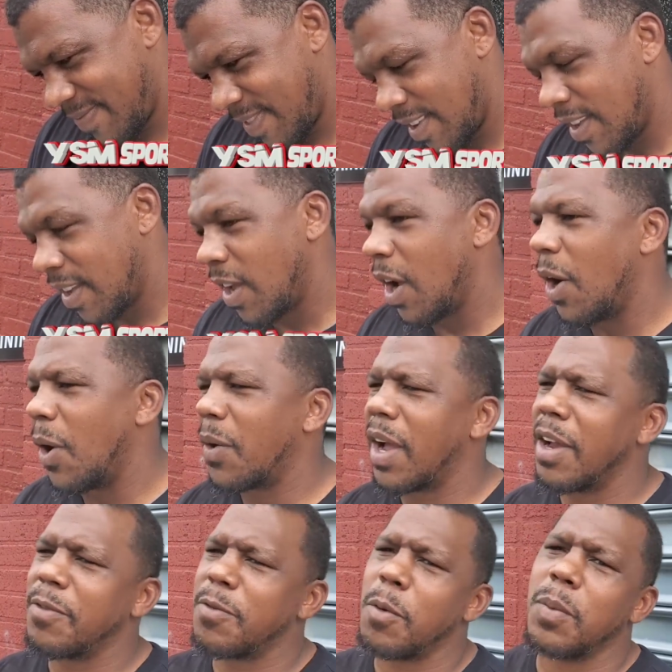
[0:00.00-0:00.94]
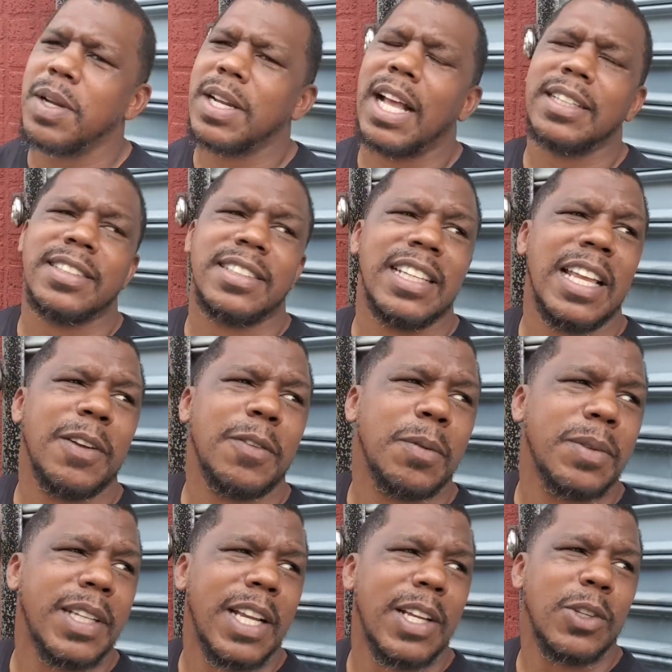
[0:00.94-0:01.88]
From what I've seen
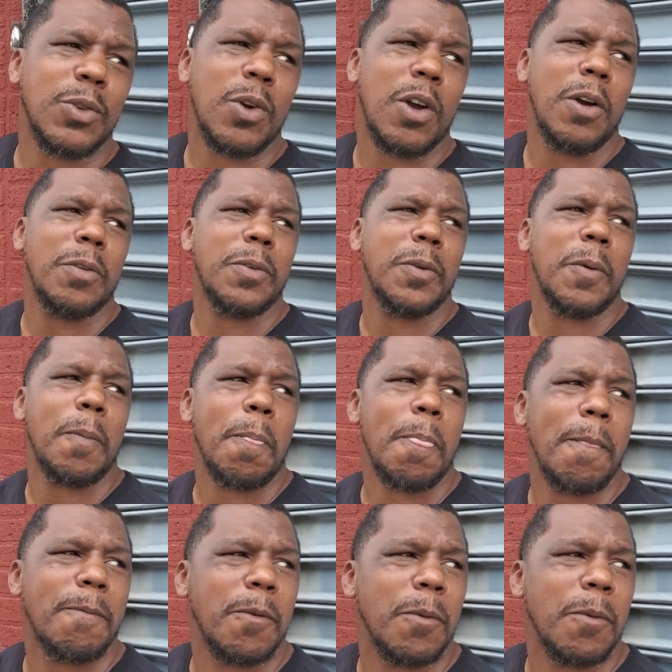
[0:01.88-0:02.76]
from Terence Crawford,